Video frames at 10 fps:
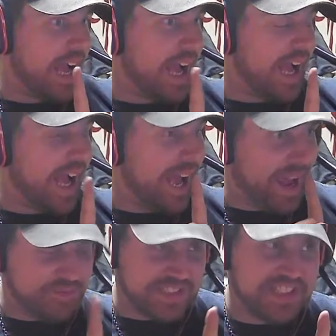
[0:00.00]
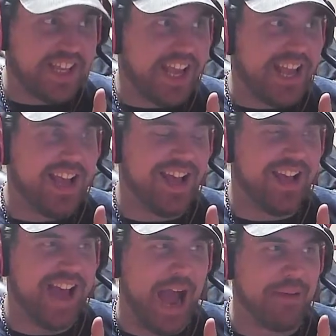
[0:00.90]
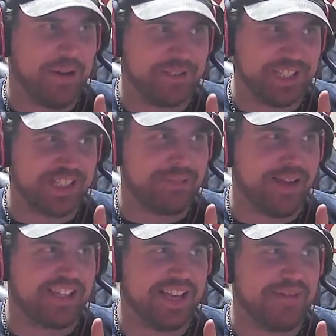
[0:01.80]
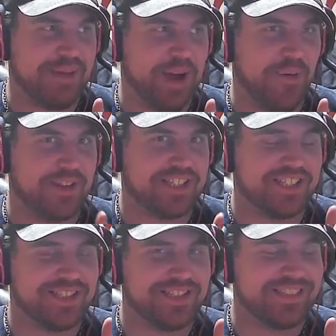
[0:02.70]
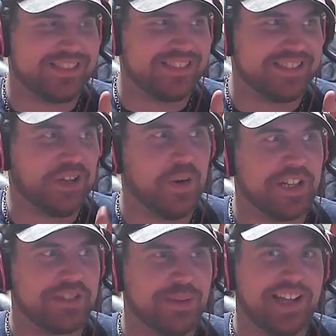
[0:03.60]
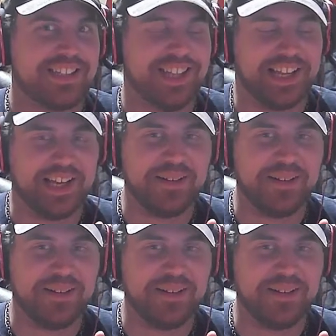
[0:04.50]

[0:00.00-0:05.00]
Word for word: I have to say, I mean, I was expecting it, but I wasn't, you know, expecting it.